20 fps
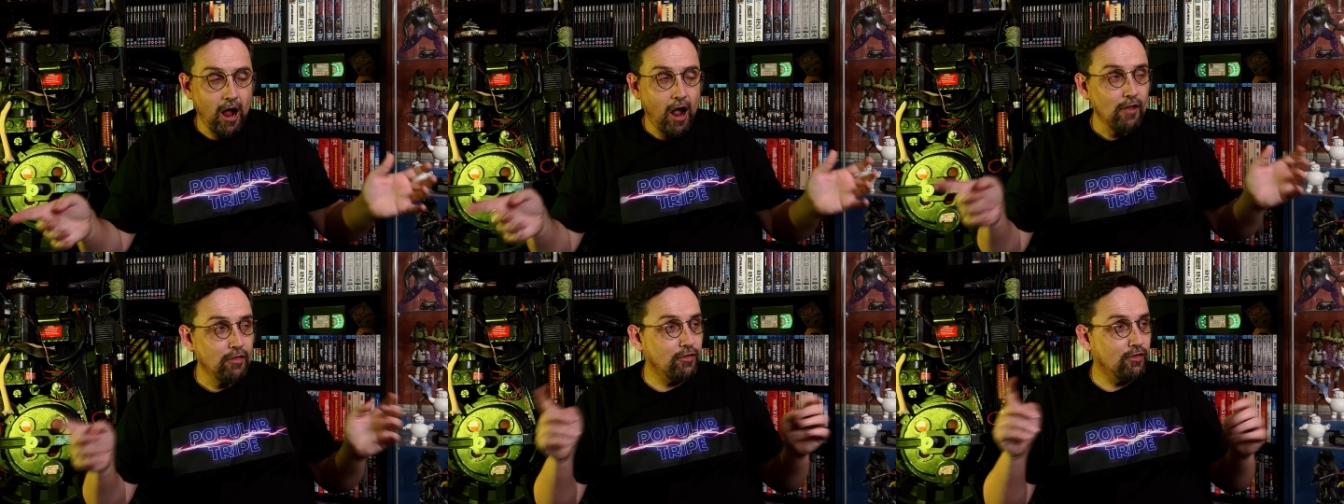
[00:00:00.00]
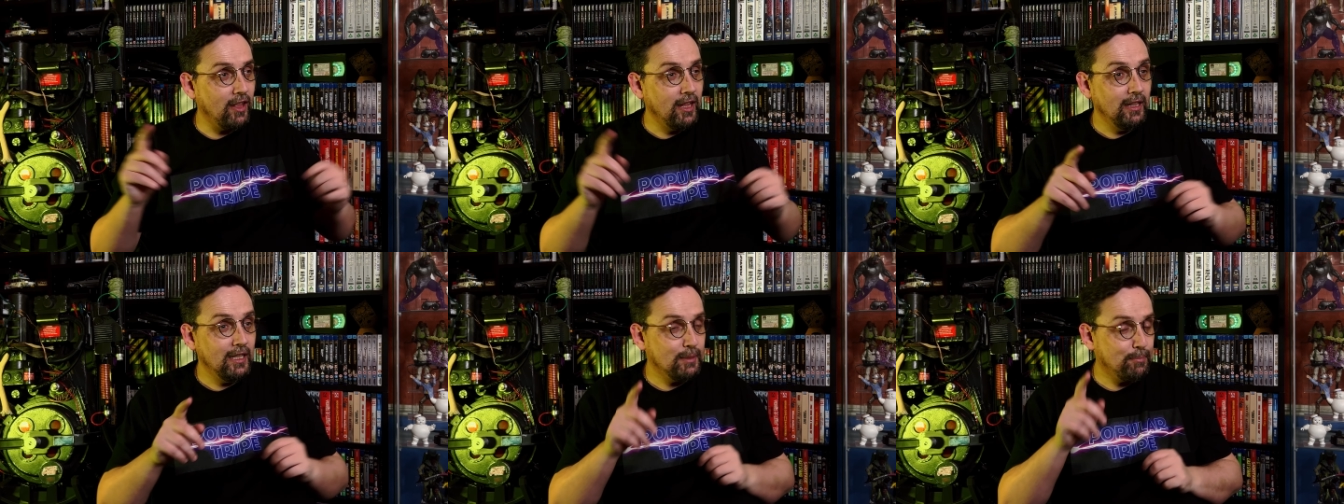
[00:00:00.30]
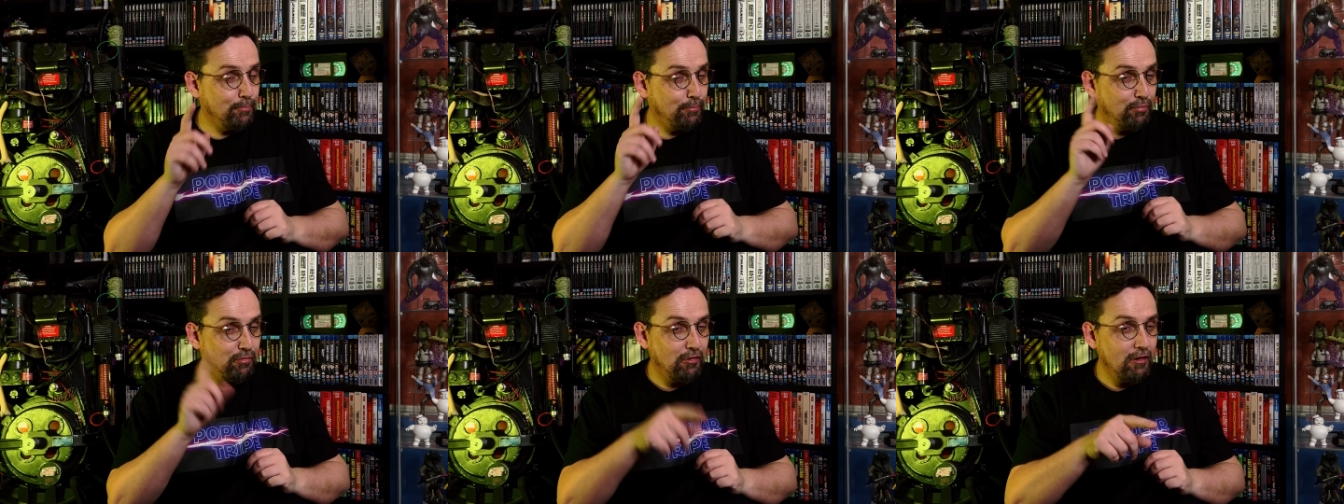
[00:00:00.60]
I think
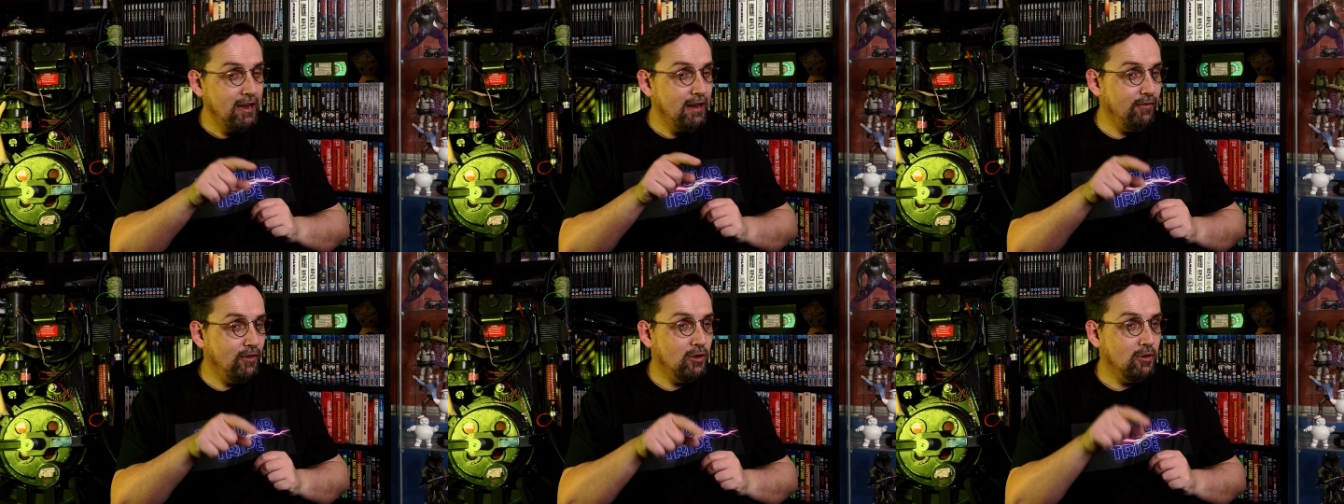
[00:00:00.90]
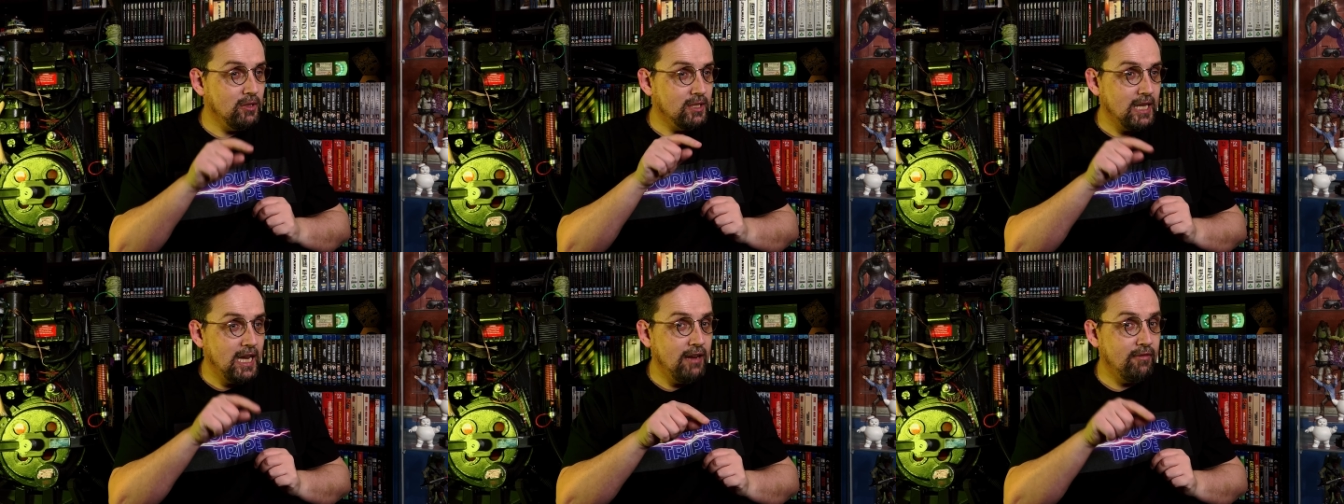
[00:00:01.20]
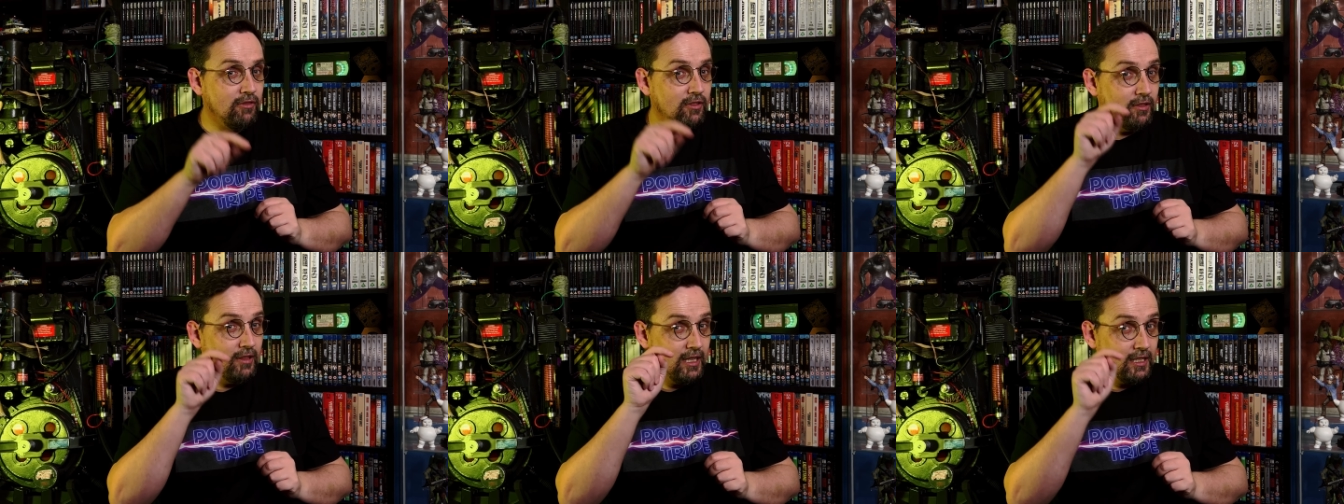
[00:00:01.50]
there's previews
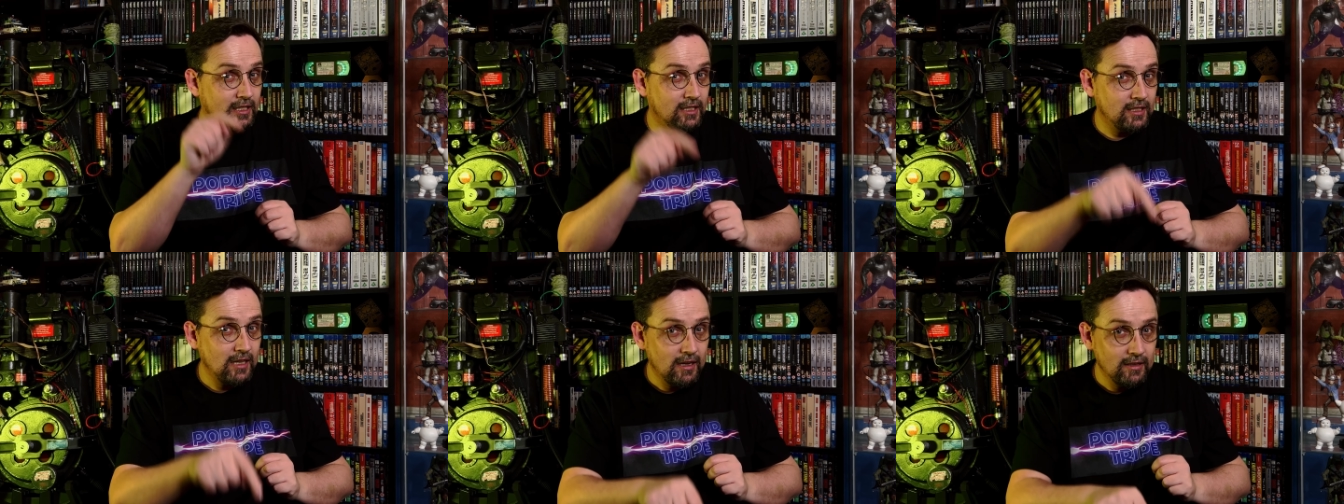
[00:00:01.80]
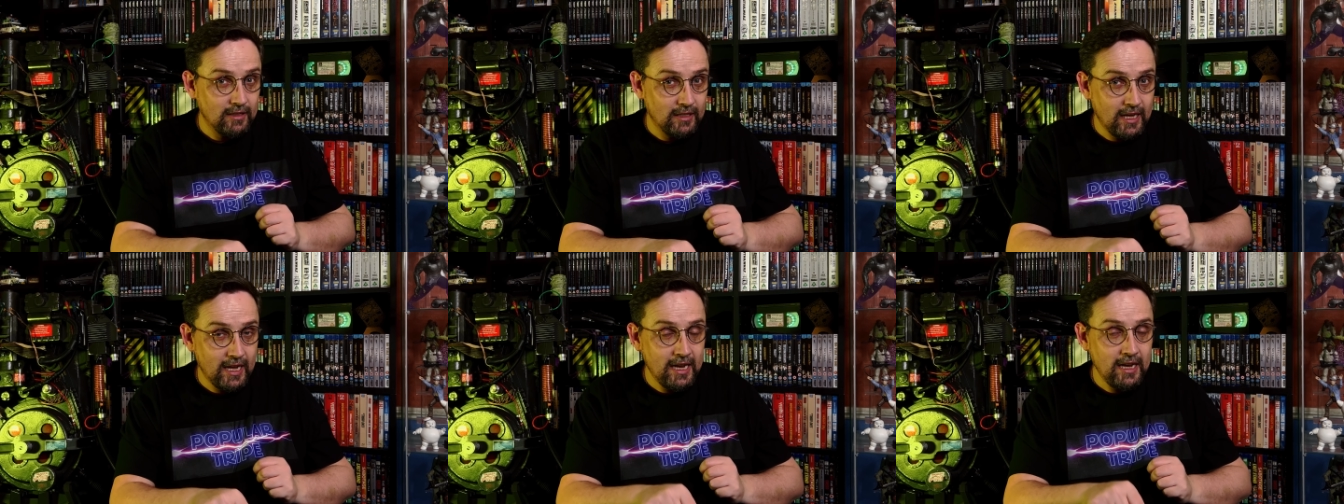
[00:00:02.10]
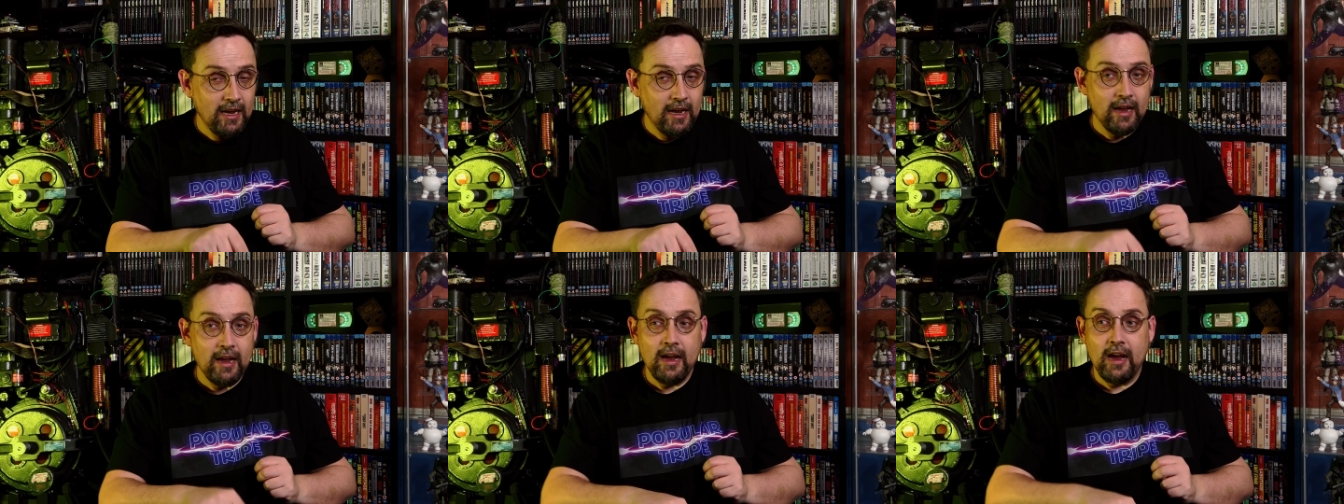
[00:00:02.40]
even this Sunday,